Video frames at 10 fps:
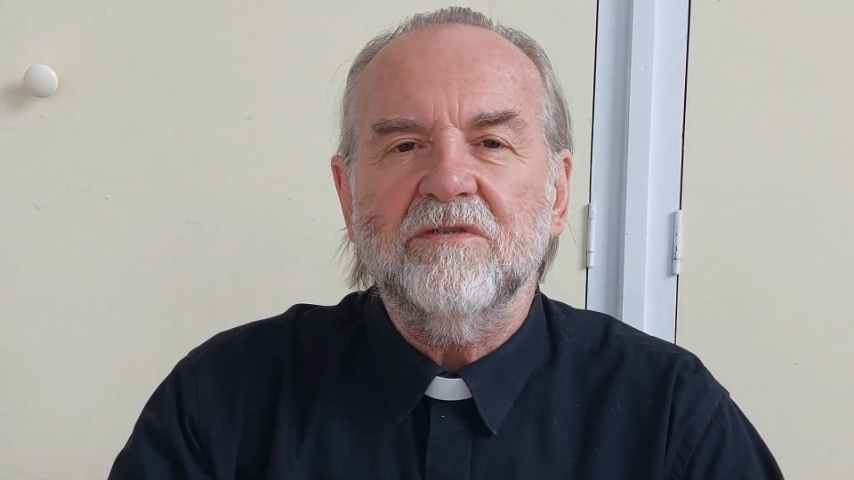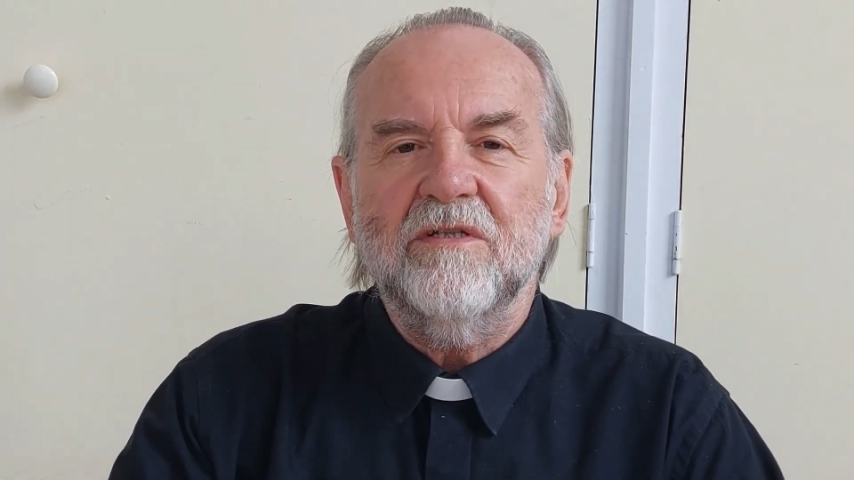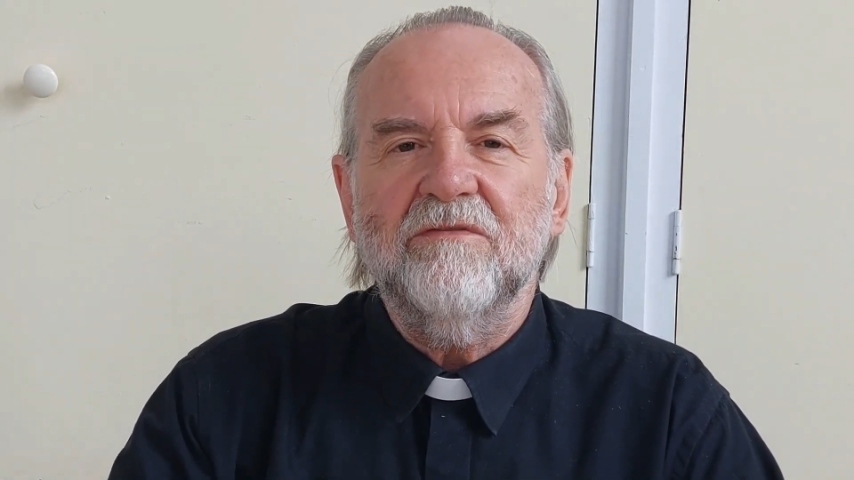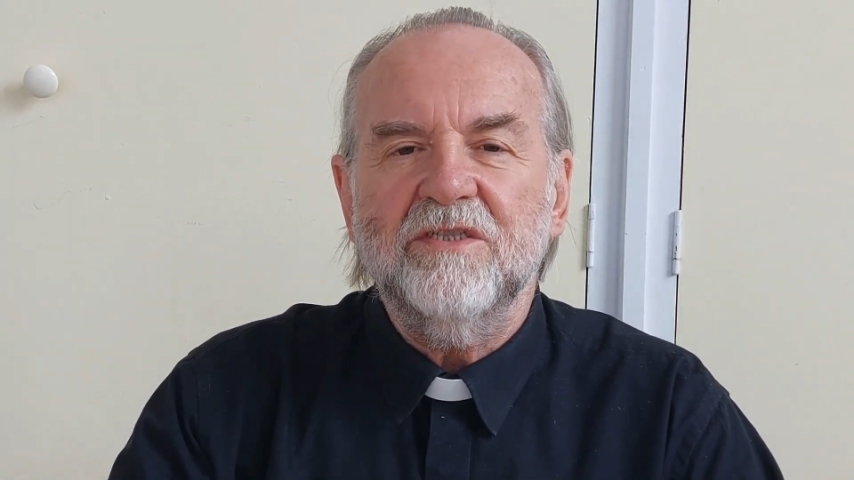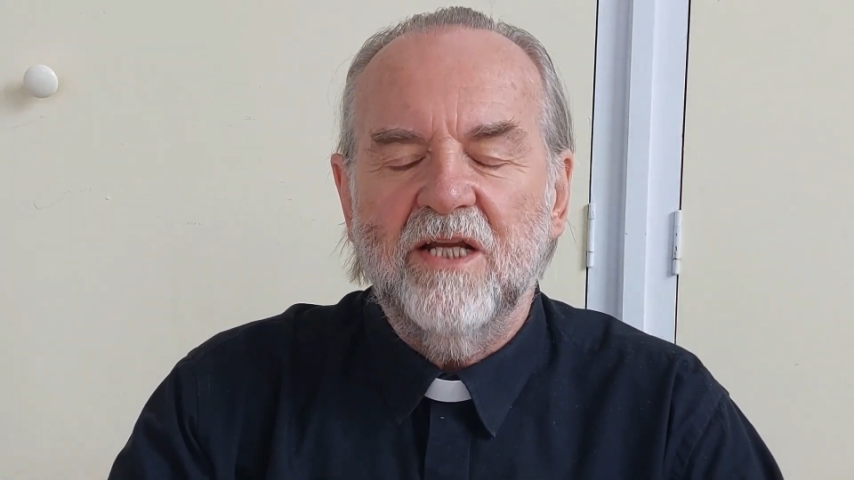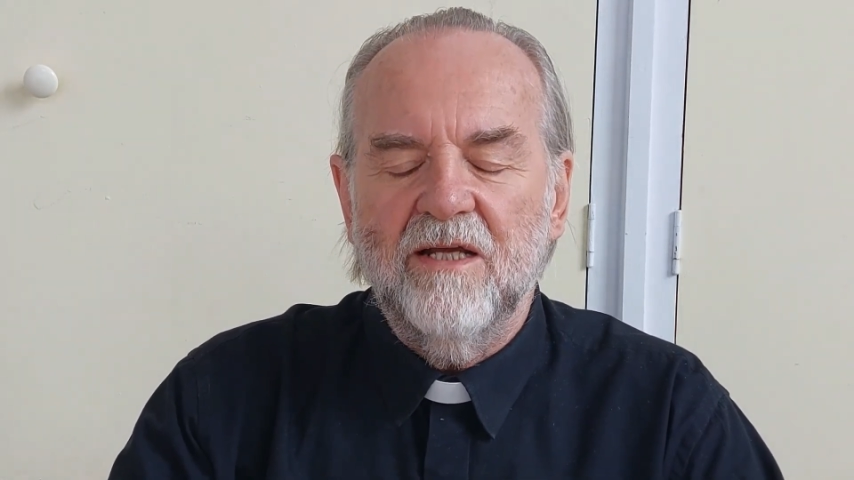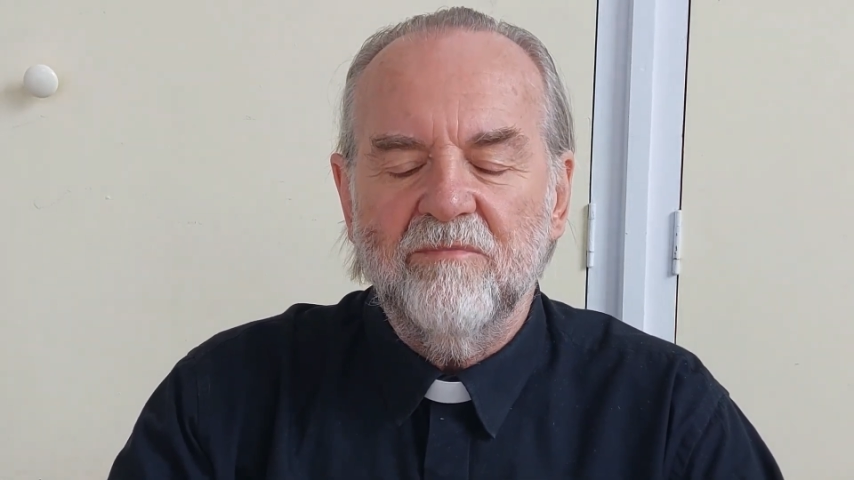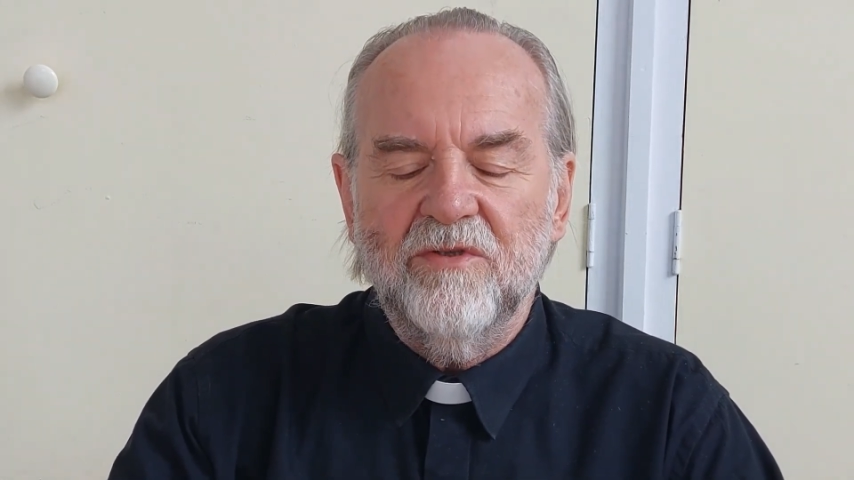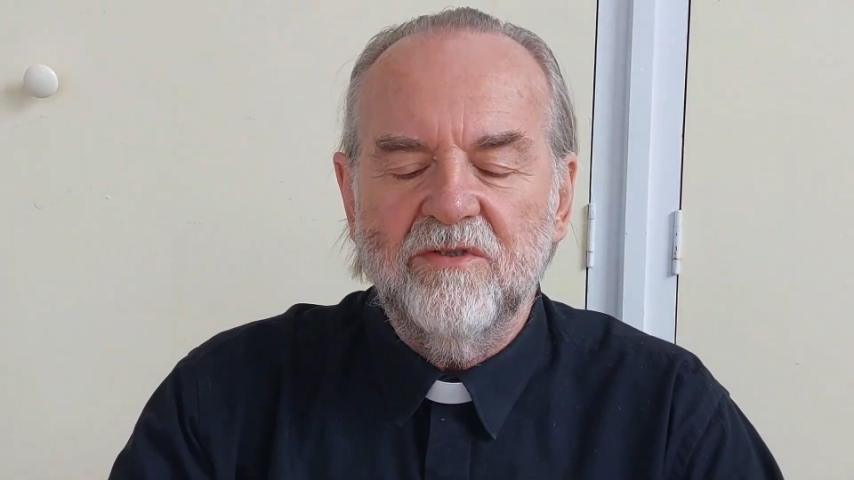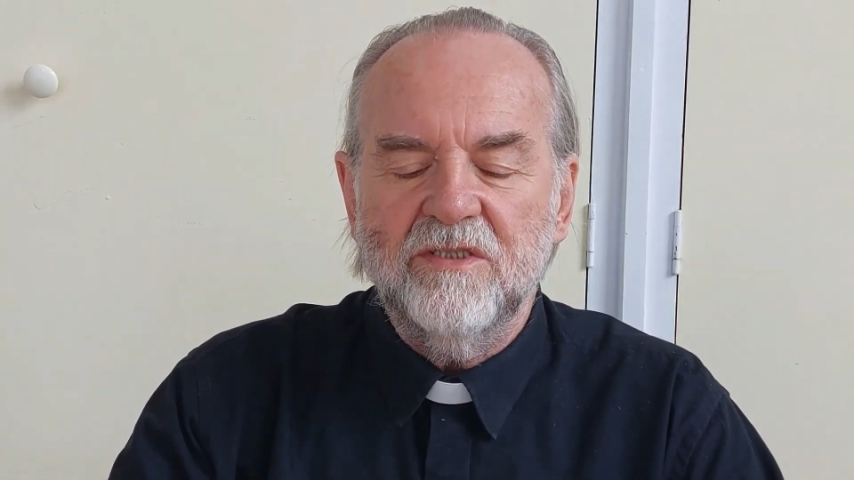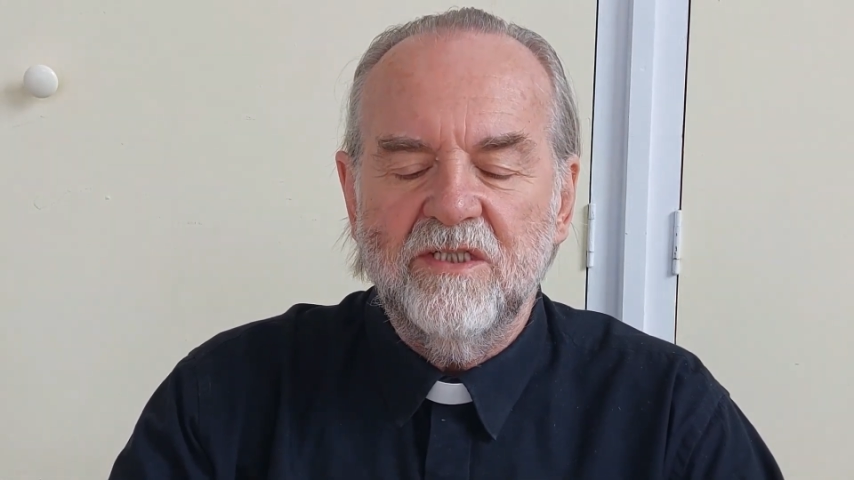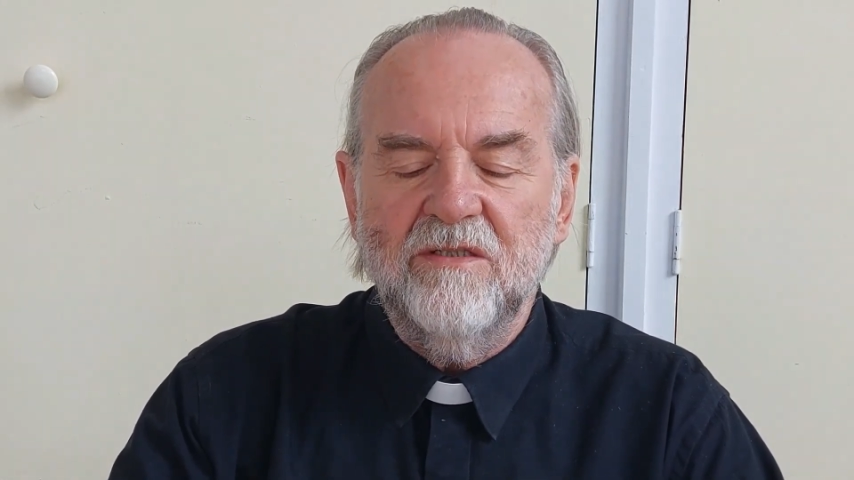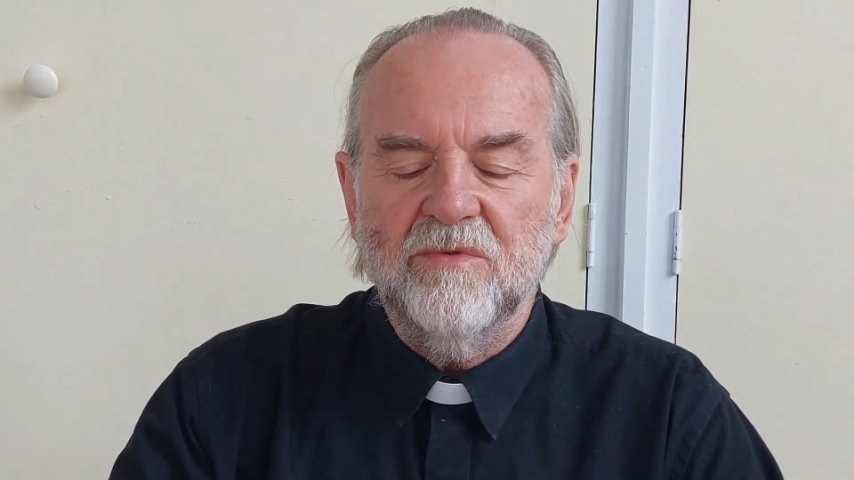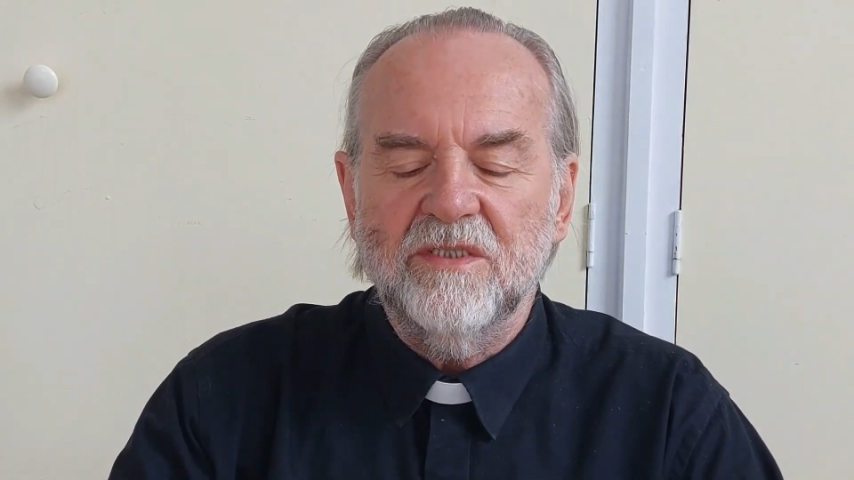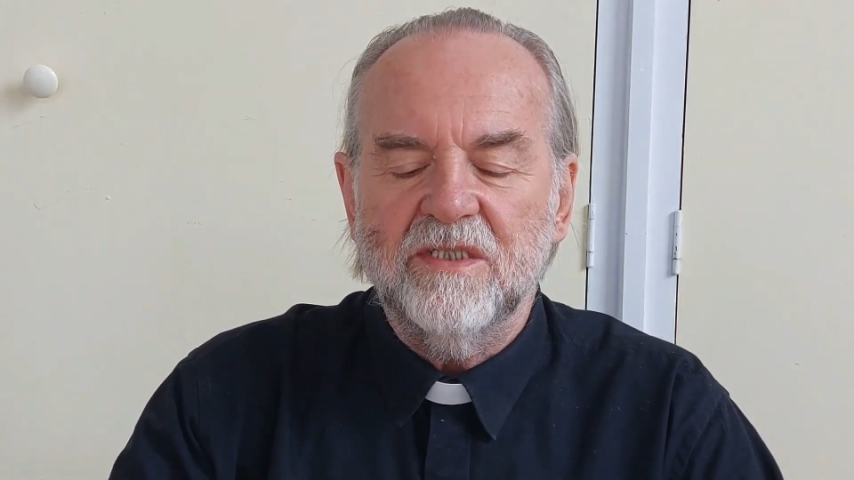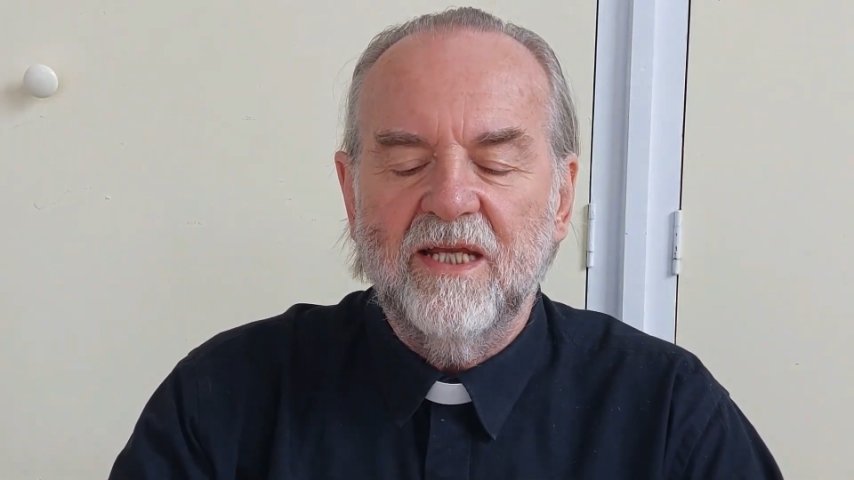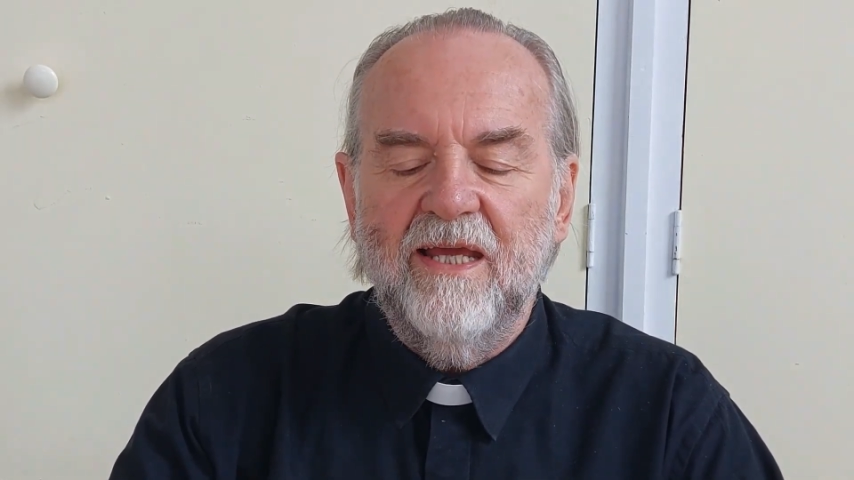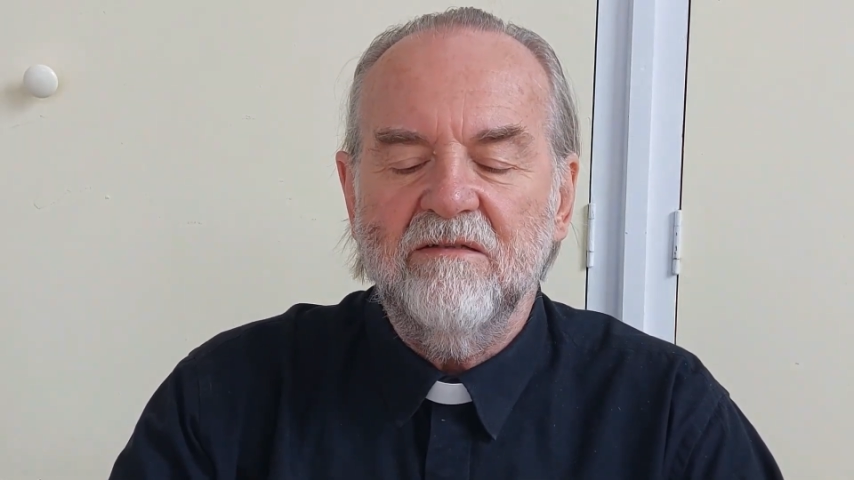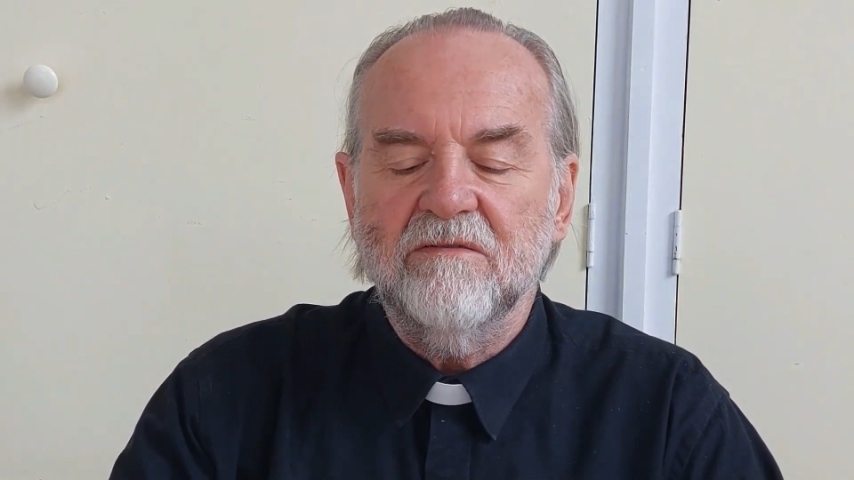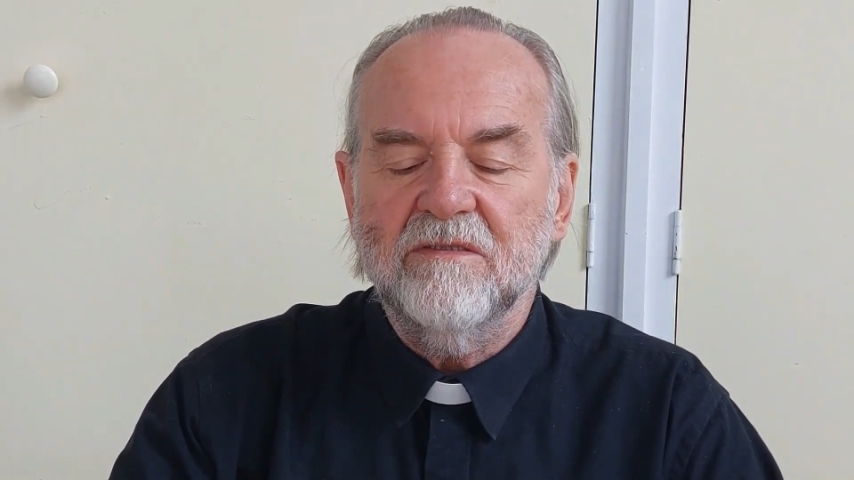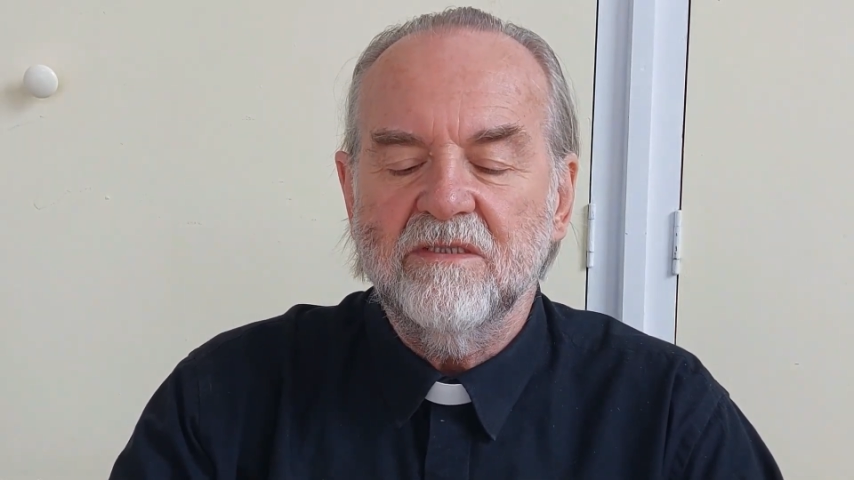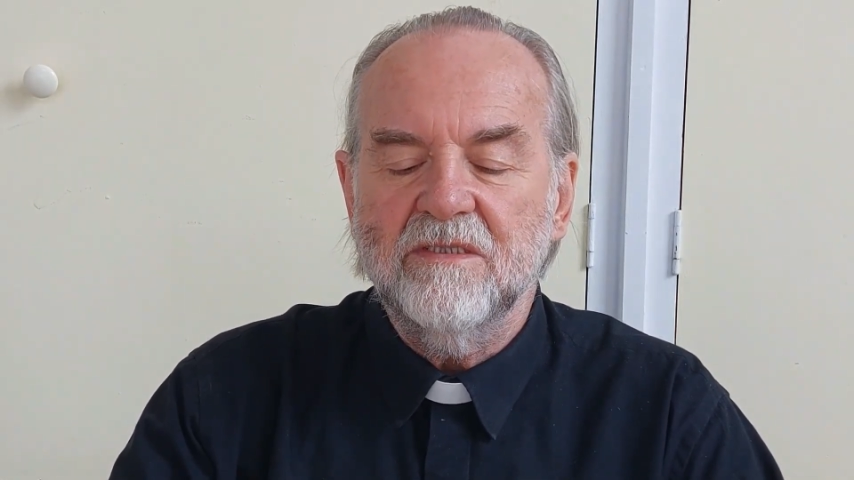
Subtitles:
of Psalm 13 once again.